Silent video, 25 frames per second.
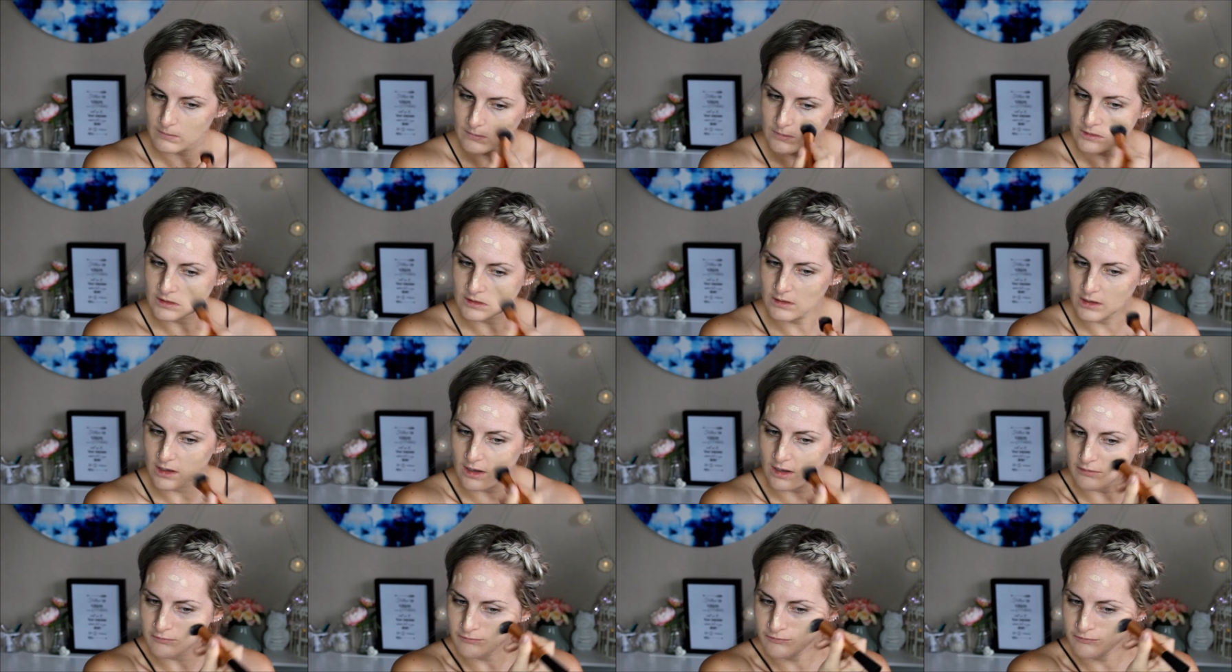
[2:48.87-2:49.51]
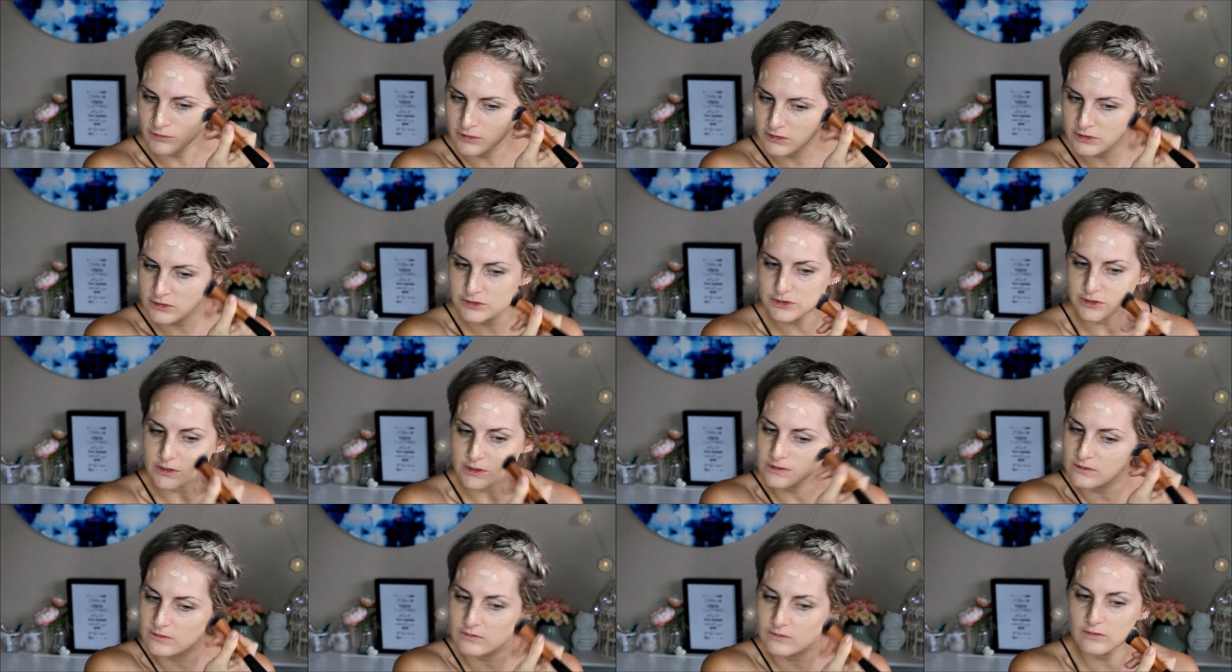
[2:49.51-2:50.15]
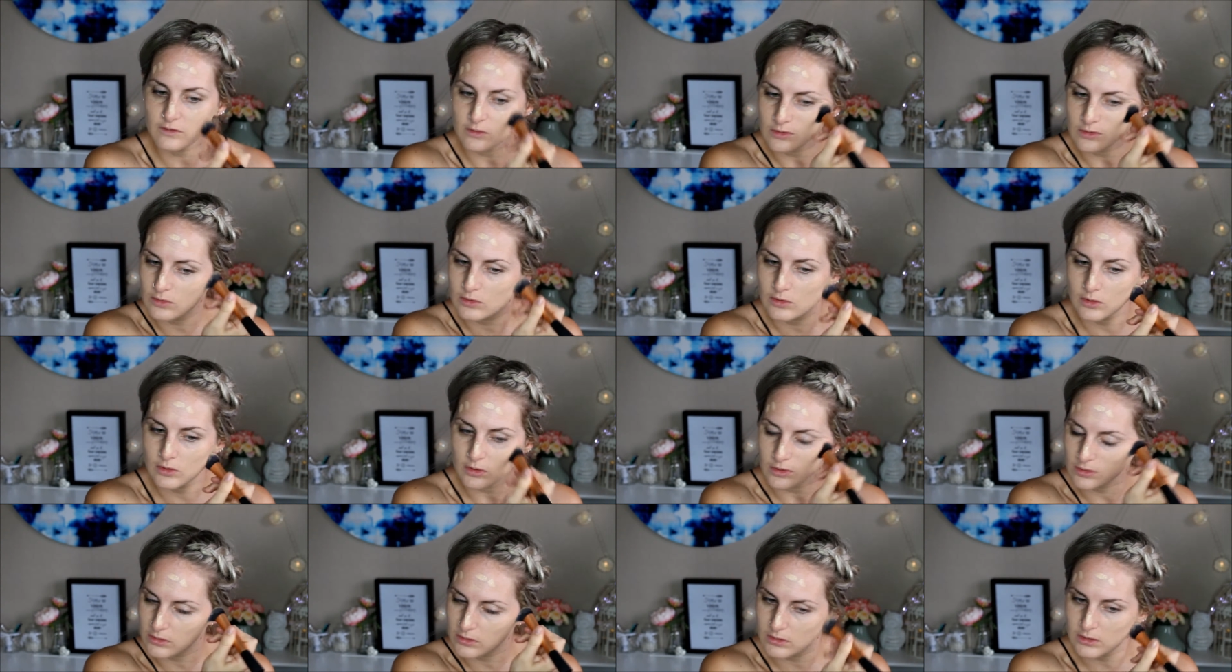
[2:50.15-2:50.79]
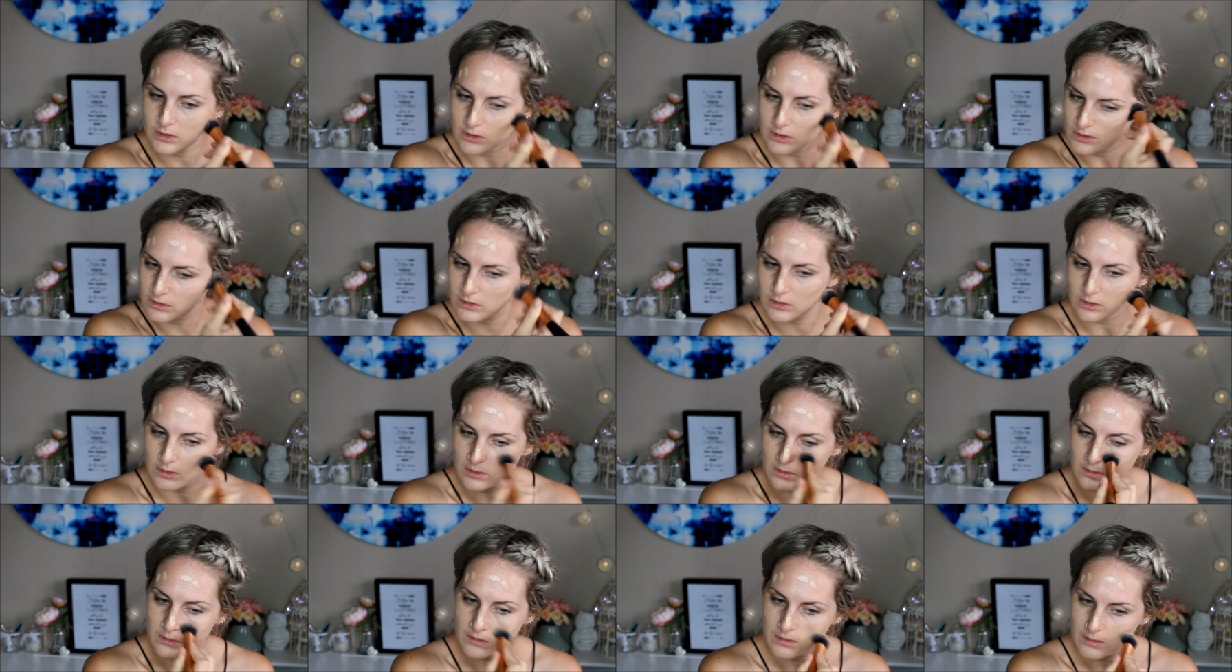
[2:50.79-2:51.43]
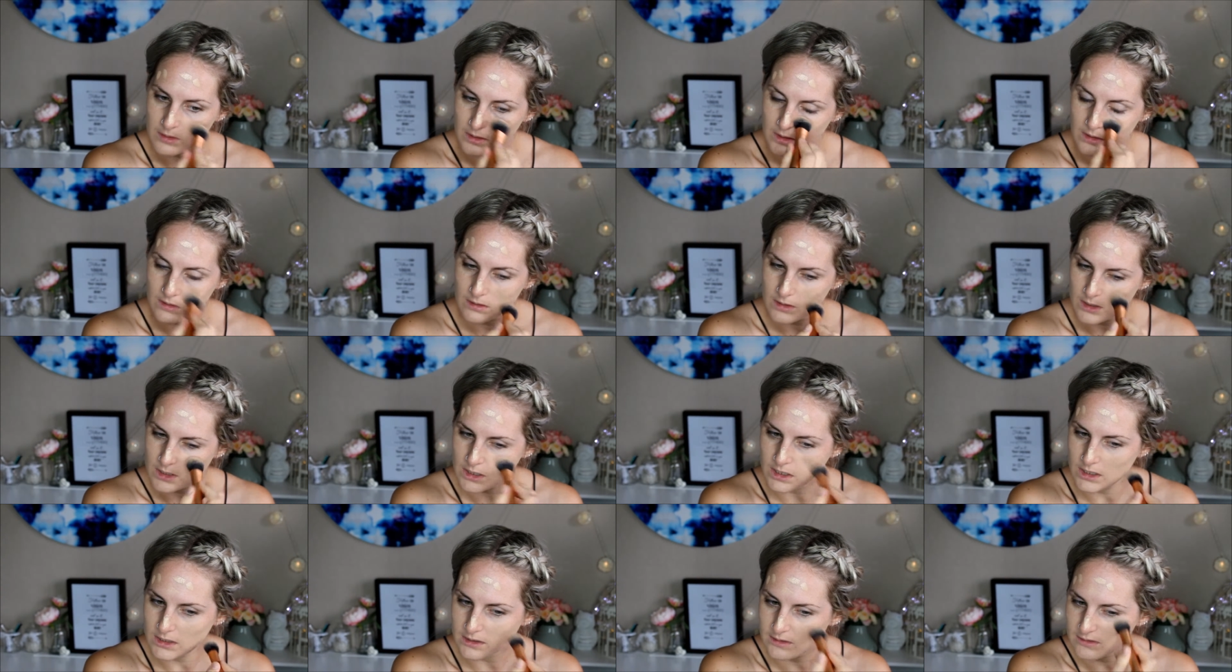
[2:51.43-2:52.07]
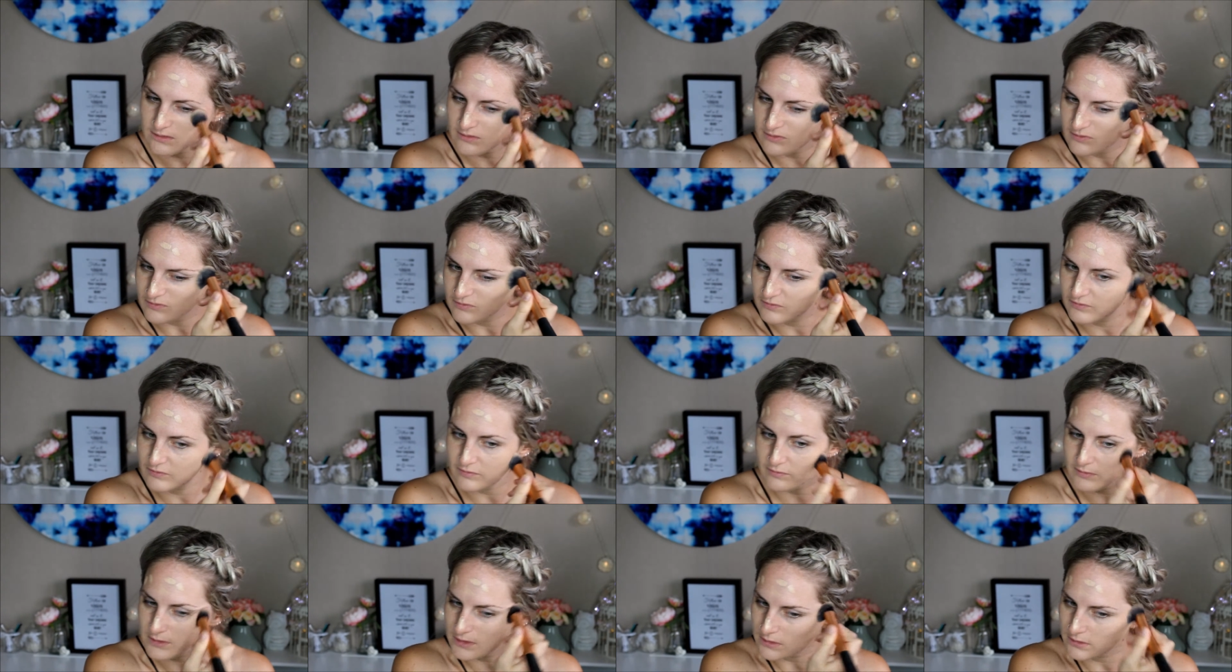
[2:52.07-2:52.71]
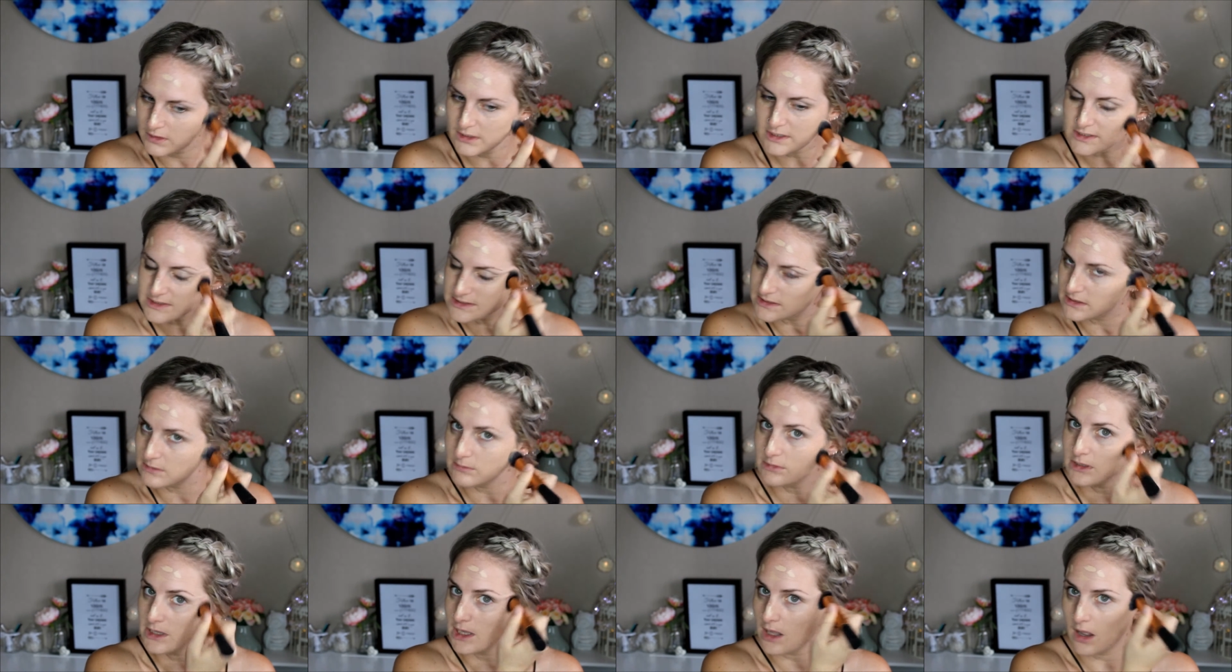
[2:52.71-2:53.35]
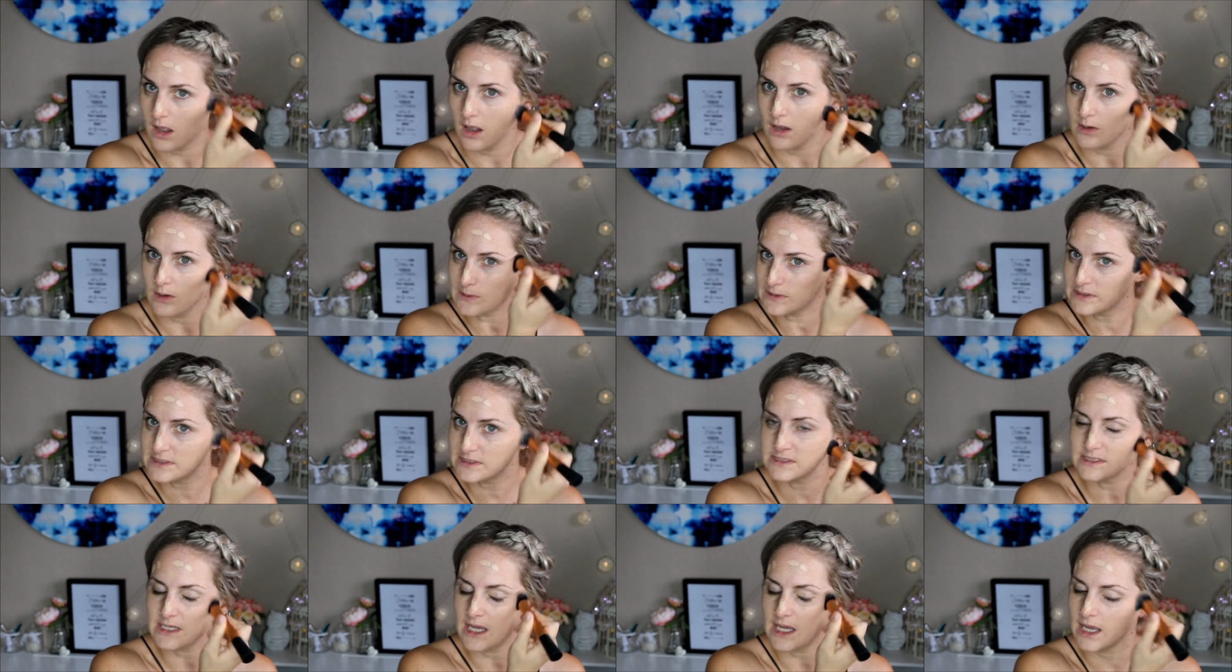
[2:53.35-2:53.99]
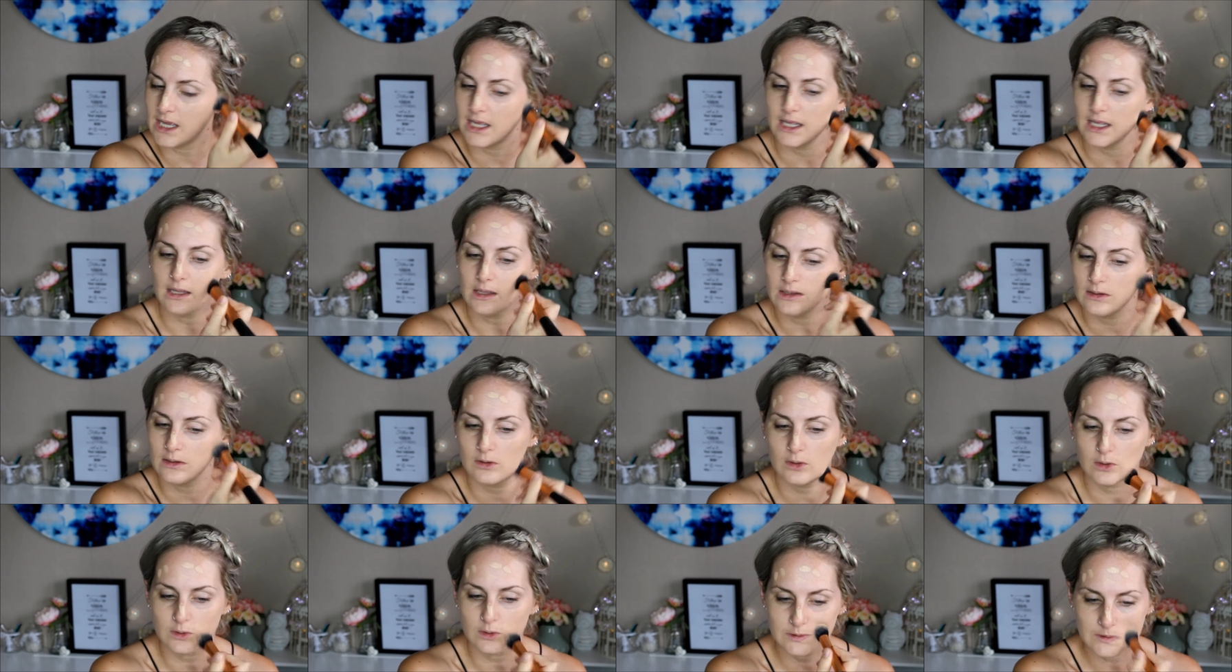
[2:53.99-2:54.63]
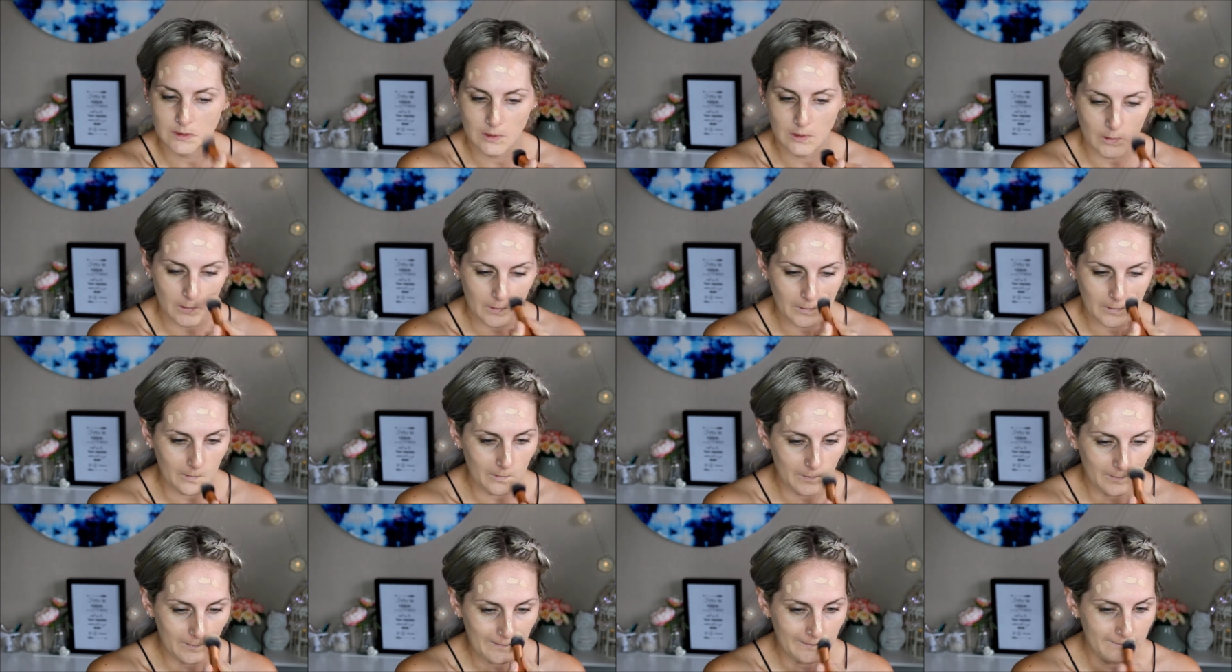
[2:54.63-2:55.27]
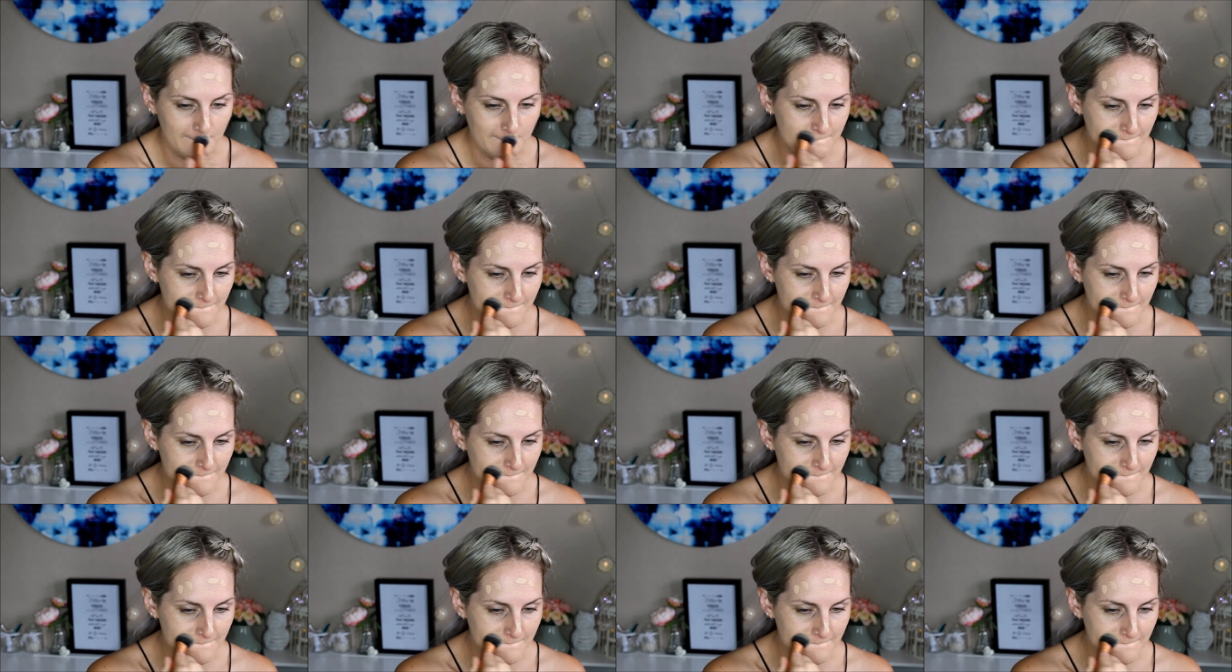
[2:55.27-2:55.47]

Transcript: The coverage is good. It is very similar, I would say, to